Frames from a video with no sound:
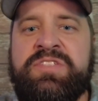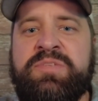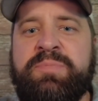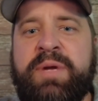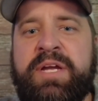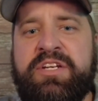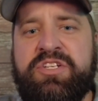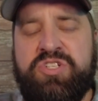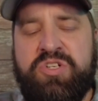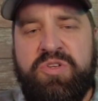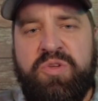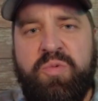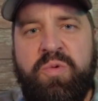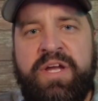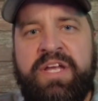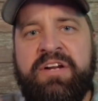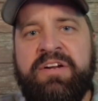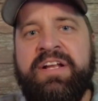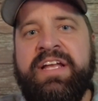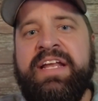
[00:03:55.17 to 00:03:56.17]
So make sure the
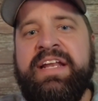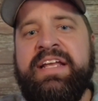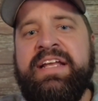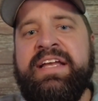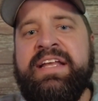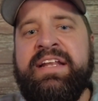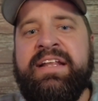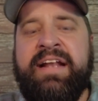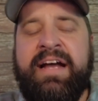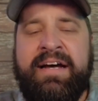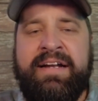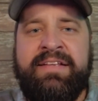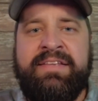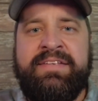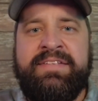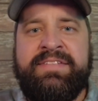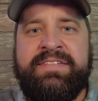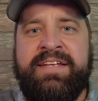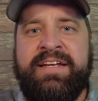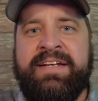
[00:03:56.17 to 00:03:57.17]
way you're getting in and out of
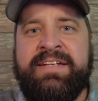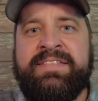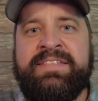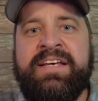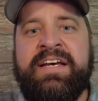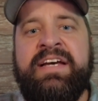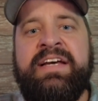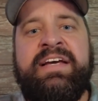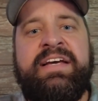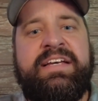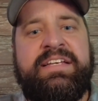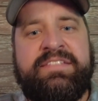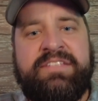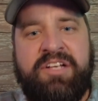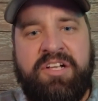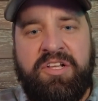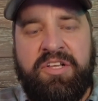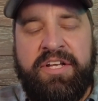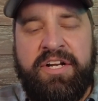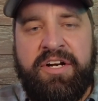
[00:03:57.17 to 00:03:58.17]
these stands is
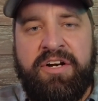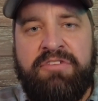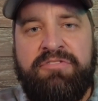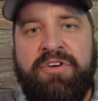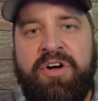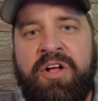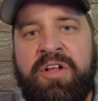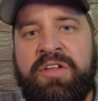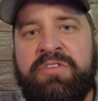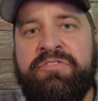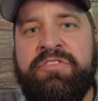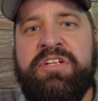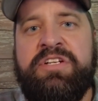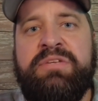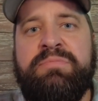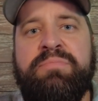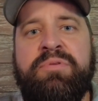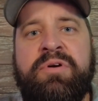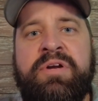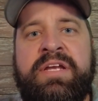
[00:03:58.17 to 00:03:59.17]
clear of all of the
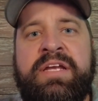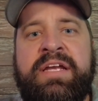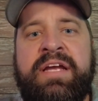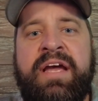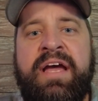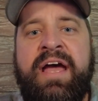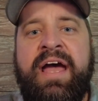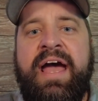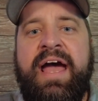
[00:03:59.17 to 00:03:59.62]
debris,